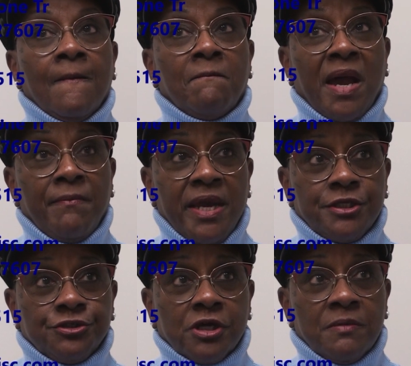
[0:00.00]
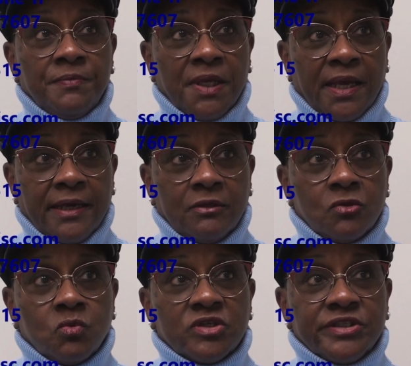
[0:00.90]
My major complaint
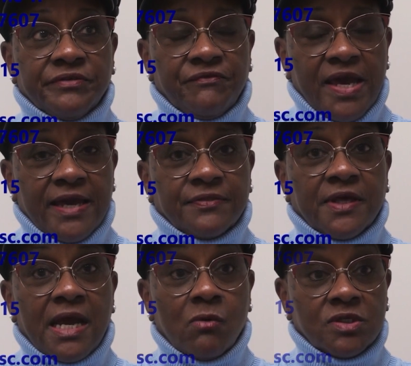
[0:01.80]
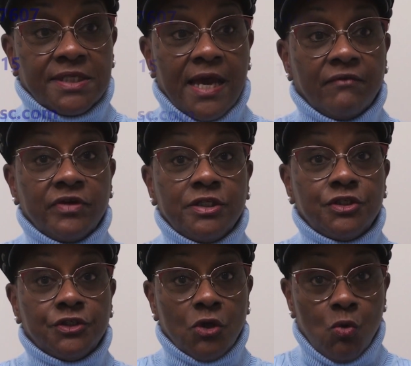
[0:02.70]
was the fact that I was having
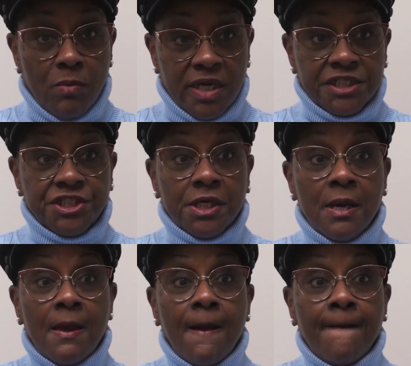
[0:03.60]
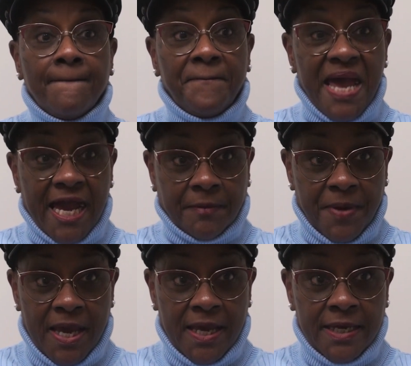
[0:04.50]
so much back
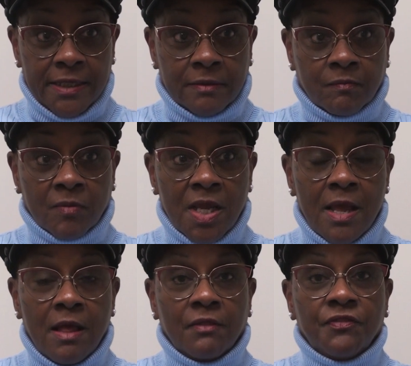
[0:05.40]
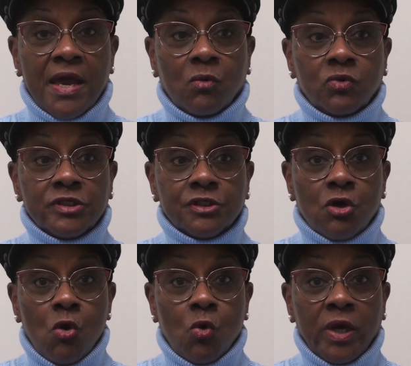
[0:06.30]
pain that was
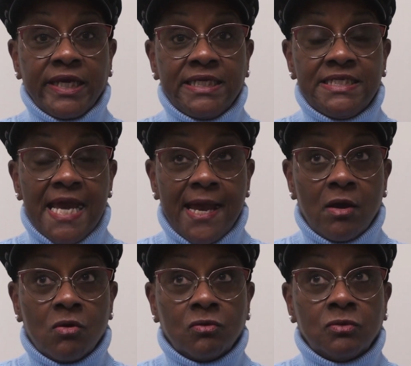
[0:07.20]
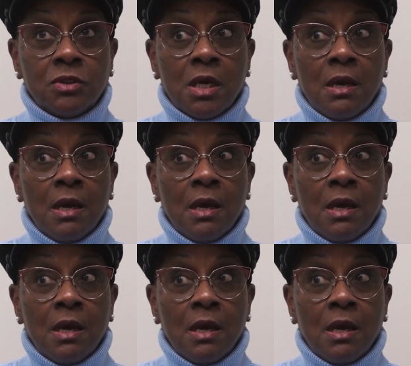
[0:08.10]
going down